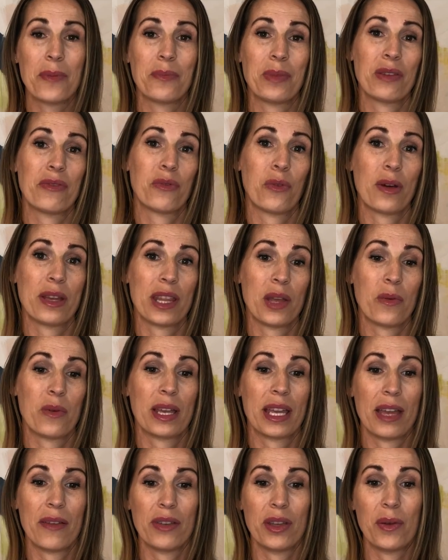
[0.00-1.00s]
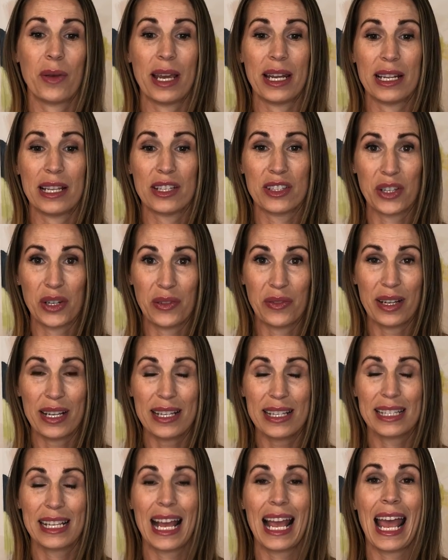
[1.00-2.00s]
before they will give you any
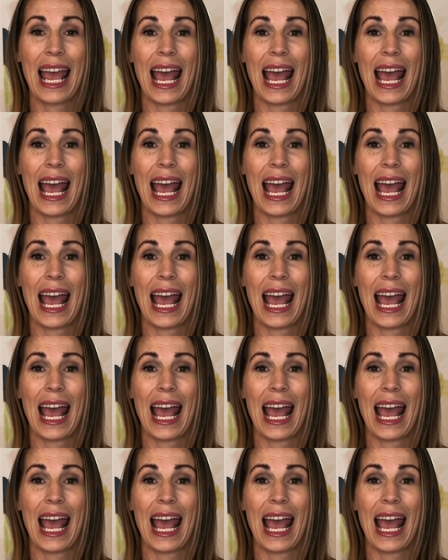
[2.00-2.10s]
service,